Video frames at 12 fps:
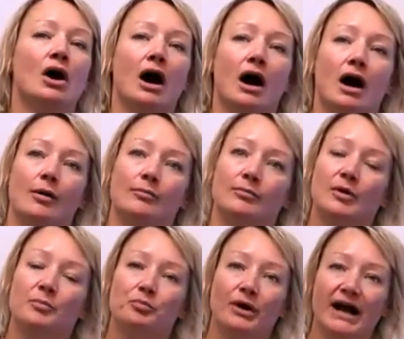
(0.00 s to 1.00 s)
um,
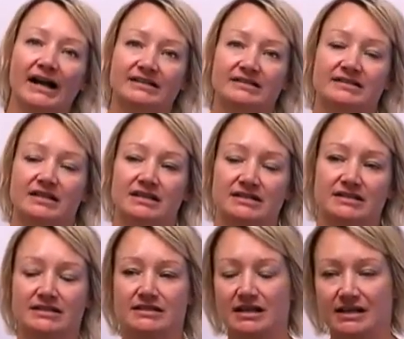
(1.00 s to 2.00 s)
practicing and
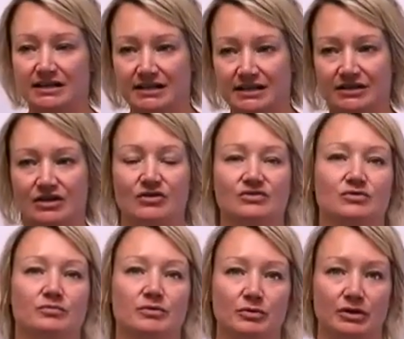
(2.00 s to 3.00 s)
studying those
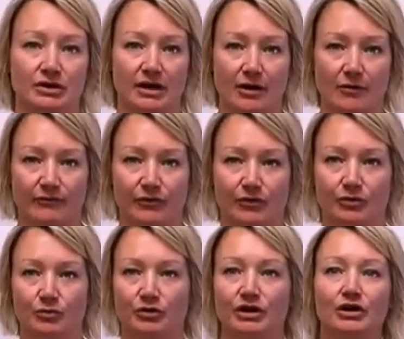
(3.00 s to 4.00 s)
would be really helpful.
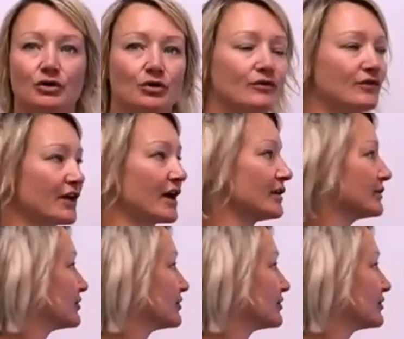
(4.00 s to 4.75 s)
We're going to go over that a